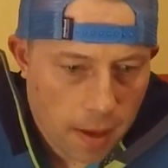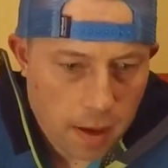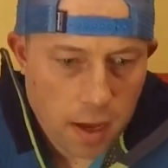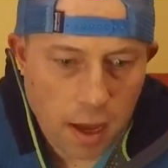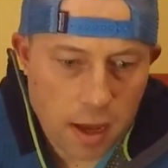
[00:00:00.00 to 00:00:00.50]

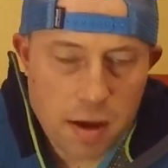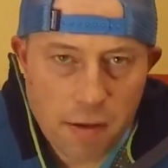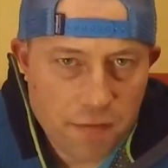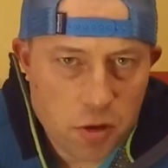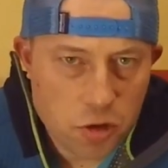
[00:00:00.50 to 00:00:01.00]
even
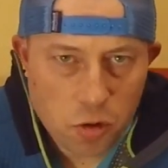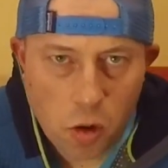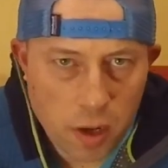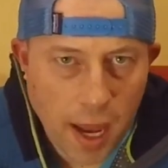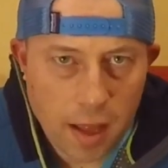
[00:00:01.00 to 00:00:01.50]
if you do go
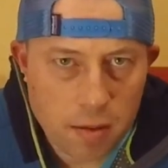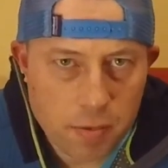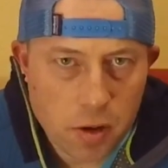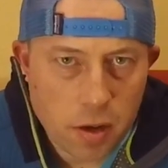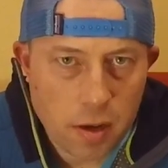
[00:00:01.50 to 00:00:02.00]
to
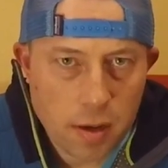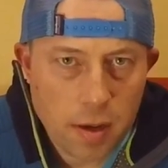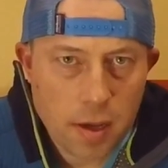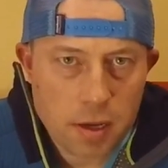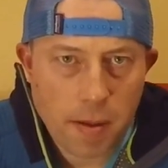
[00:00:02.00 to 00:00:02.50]
Gatlinburg,
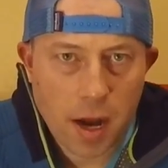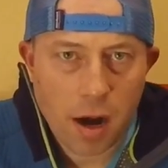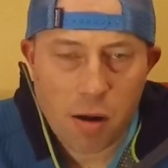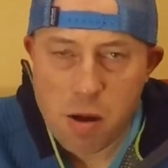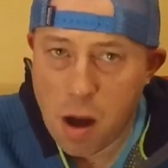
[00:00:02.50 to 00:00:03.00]
depending
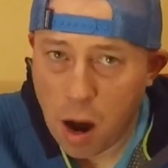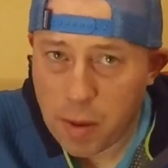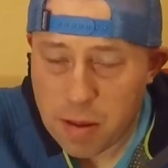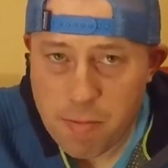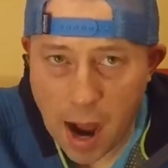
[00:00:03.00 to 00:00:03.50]
on how
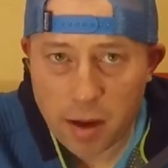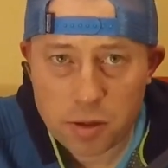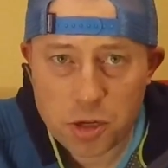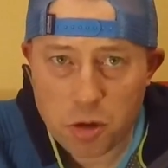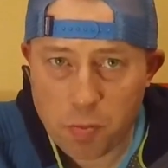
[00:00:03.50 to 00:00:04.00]
many
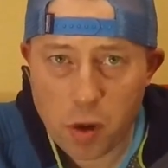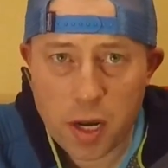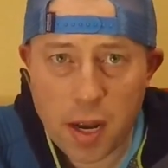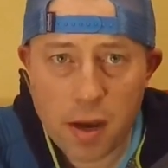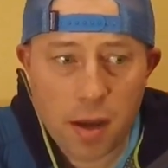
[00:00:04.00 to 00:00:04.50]
miles you're putting
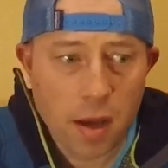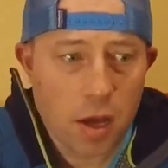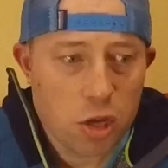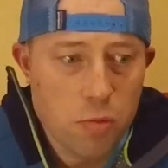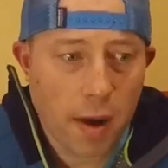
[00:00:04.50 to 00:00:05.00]
in,
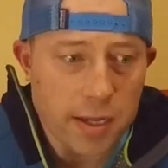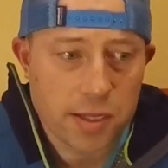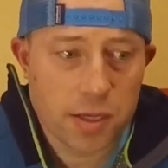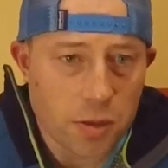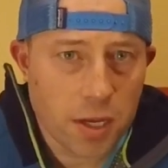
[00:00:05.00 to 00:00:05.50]
you might
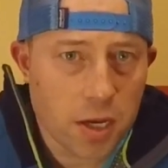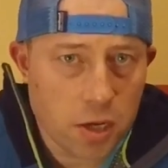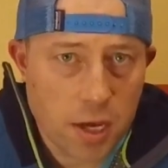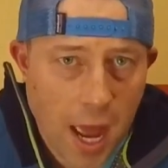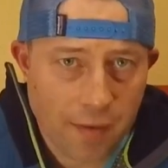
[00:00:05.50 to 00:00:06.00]
still need
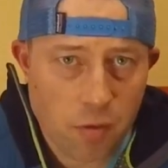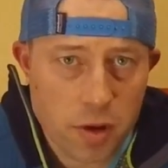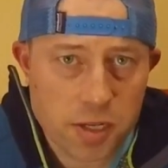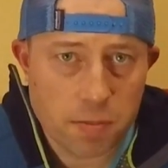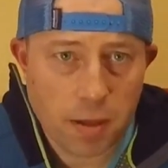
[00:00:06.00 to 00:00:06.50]
to have a
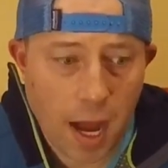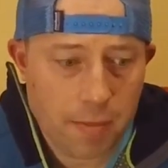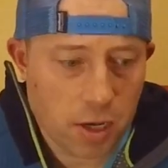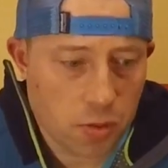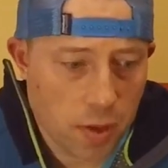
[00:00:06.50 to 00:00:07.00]
resupply
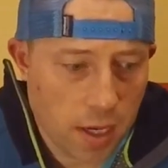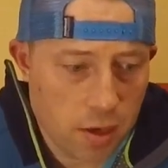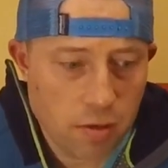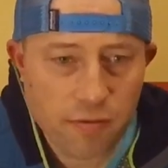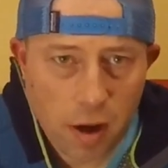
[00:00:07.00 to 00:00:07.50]
between
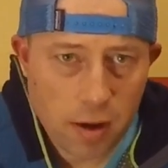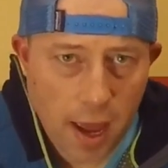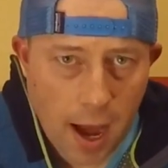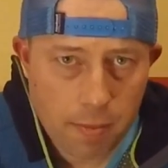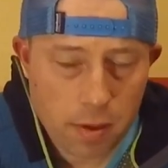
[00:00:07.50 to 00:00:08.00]
Newfound
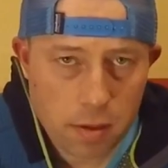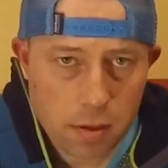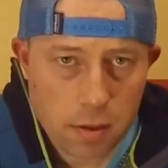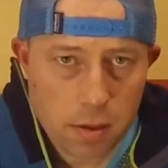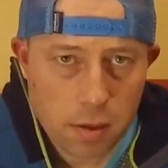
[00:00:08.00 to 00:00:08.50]
Gap
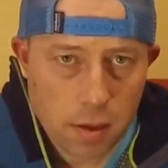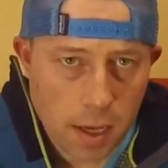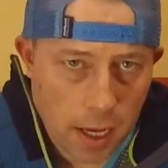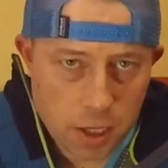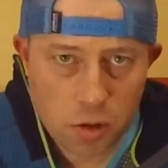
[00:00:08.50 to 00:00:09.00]

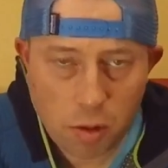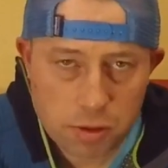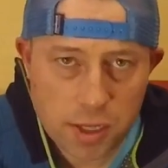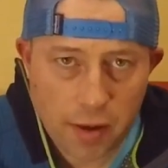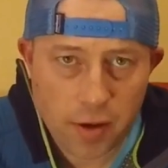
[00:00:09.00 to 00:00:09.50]
at
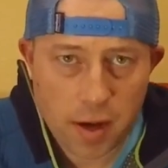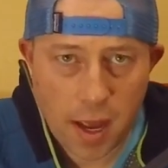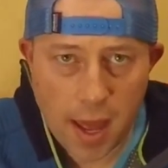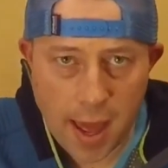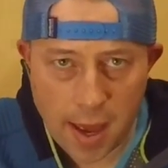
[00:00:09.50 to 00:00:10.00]
207
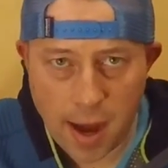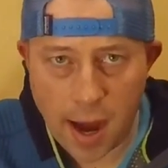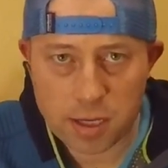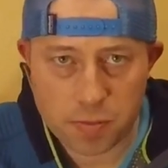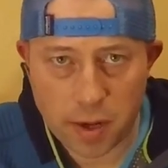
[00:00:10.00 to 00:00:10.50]
and
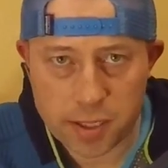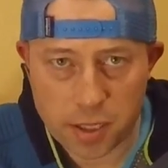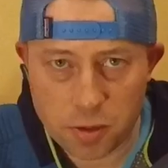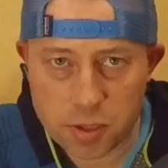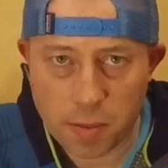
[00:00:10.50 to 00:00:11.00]
Hot Springs at
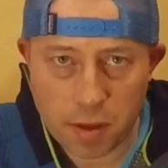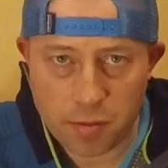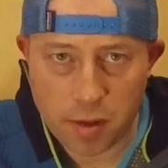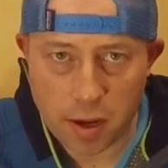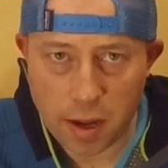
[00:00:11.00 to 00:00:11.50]

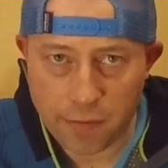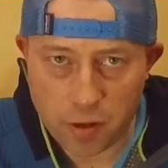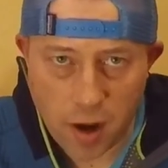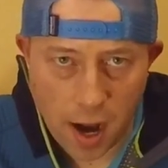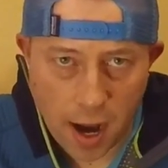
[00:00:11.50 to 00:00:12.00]
273. If you're
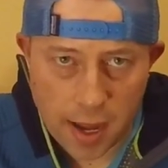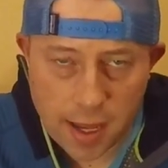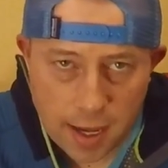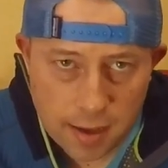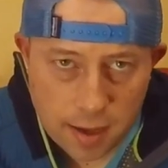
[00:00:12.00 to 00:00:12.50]
not
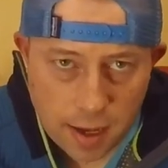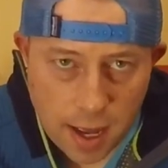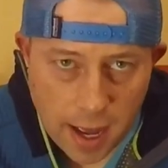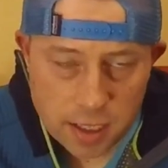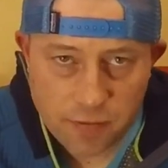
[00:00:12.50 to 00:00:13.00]
hiking
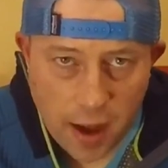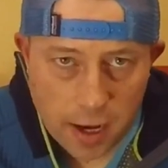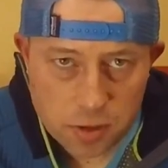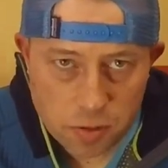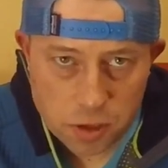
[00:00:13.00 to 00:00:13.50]
as
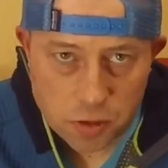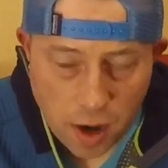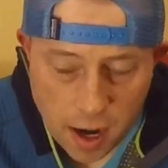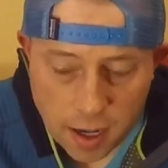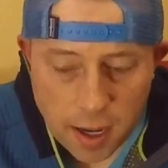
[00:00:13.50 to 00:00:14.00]
fast or as
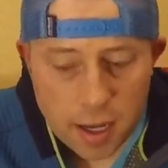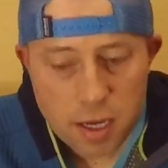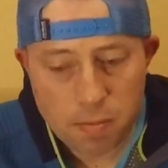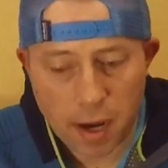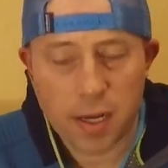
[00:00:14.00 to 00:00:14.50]
strong, you
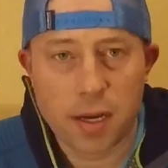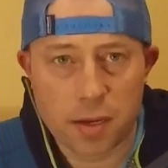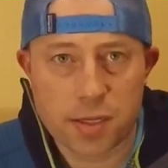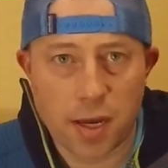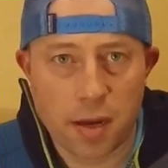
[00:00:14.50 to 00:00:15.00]
might need to
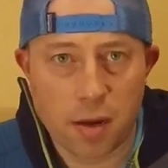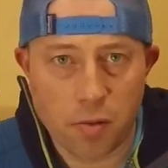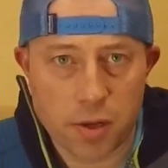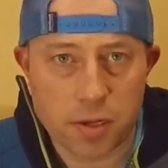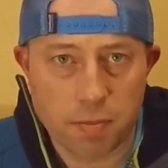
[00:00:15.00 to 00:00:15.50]
send a
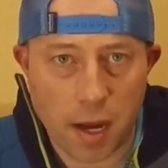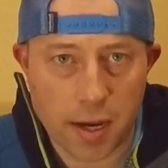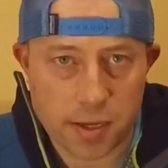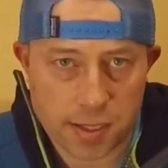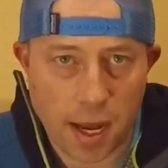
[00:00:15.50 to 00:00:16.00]
resupply to
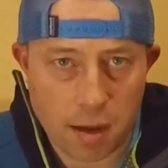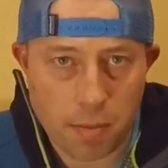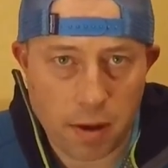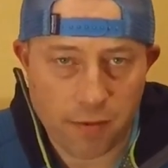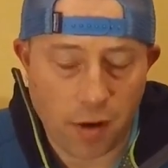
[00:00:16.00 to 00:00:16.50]
Standing
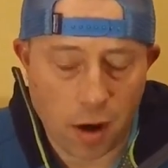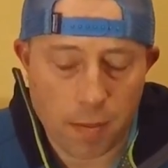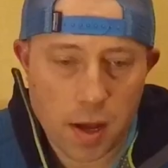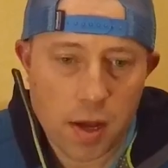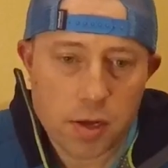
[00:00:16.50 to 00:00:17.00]
Bear Farm.
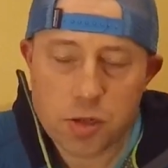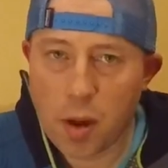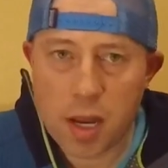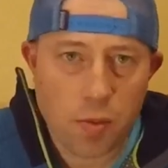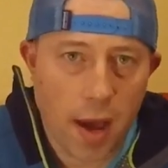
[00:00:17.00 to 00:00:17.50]
So
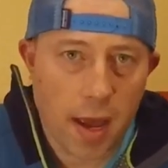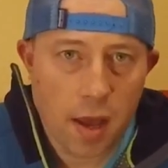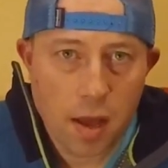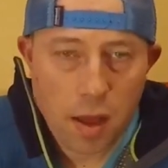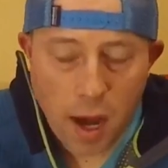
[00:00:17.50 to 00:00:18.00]
anyway,
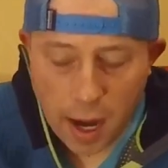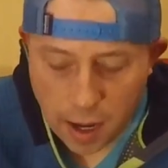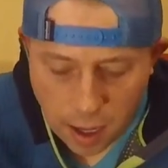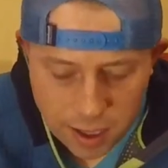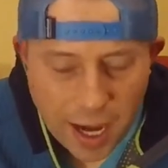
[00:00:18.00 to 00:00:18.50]

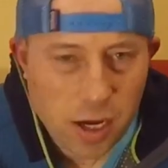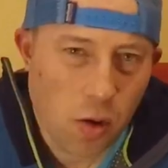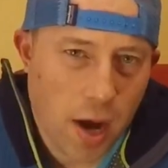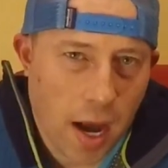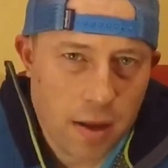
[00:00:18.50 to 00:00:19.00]
a lot
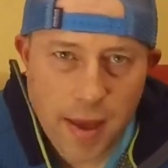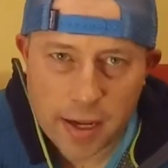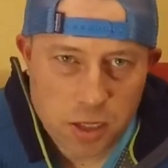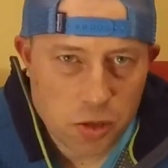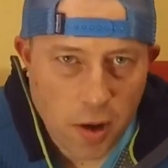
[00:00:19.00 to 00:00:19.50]
going on in that
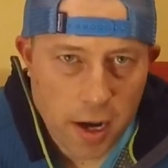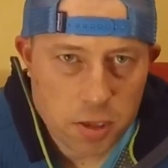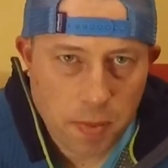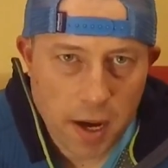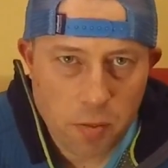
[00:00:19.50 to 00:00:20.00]
stretch,
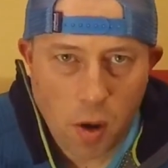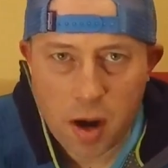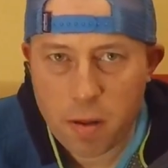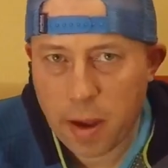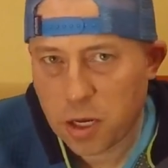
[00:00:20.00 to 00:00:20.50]
but I wanted
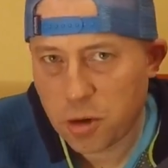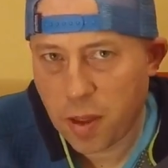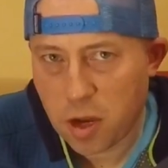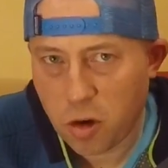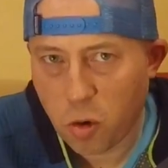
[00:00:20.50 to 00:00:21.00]
to make sure that
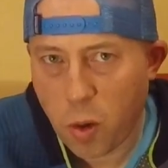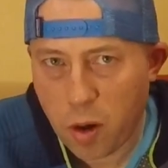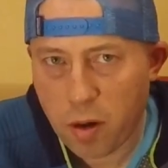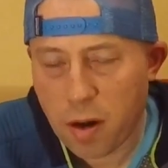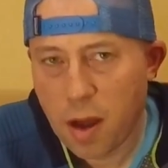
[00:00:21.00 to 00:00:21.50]
you're
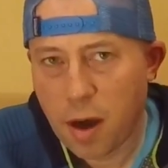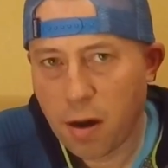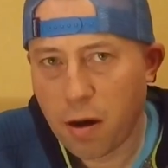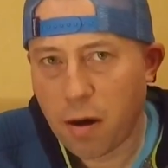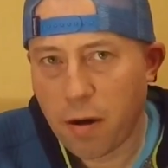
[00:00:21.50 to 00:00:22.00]
aware
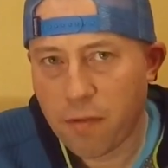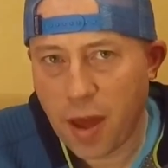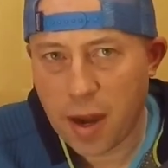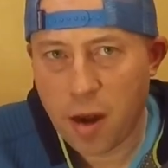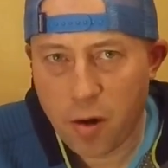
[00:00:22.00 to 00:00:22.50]
of
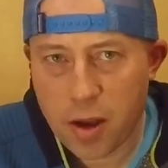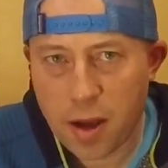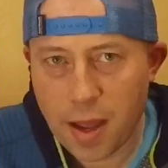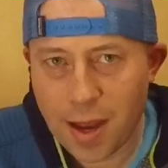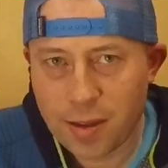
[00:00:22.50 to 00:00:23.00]
that
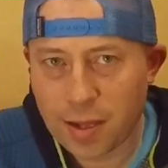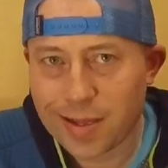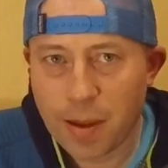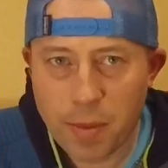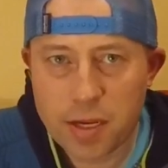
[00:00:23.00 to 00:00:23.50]
area and the
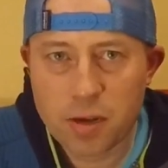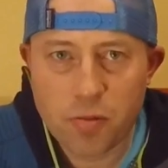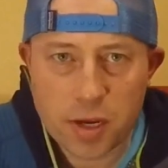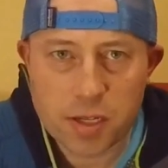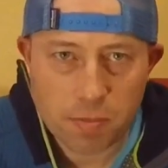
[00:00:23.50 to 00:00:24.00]
limited
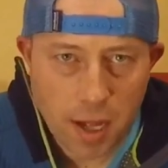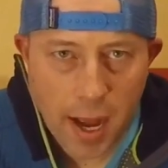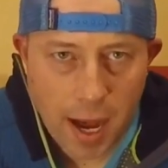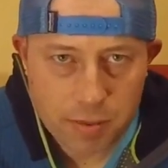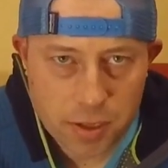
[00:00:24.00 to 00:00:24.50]
resupply
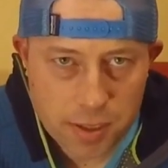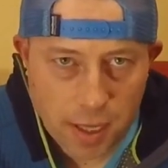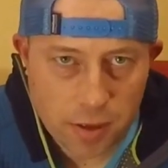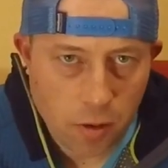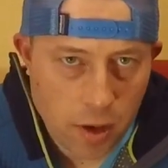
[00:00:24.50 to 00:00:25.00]
options that
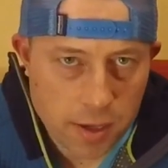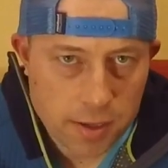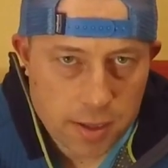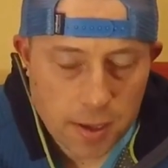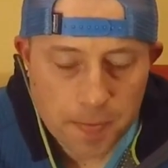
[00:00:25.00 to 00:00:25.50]
there
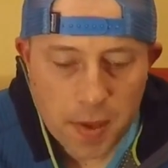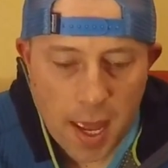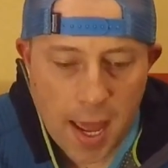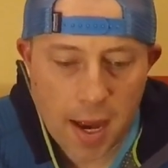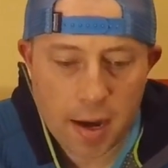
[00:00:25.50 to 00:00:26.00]
is,
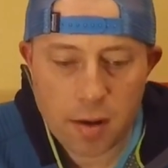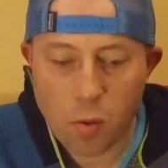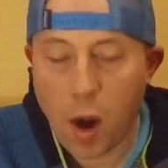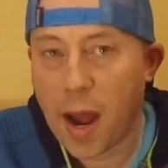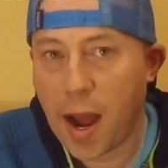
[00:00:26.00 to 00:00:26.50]
and
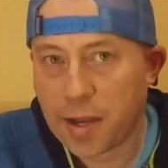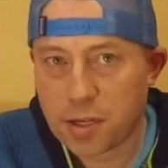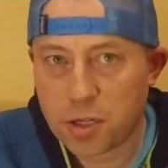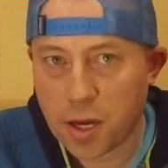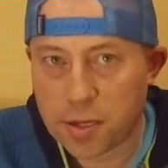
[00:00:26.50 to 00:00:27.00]
why I
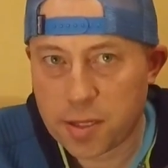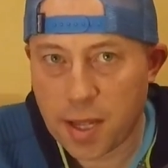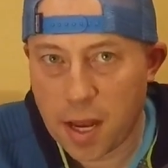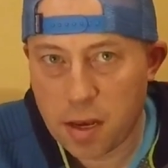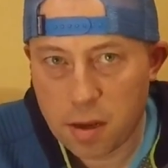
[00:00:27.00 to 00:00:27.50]
suggest that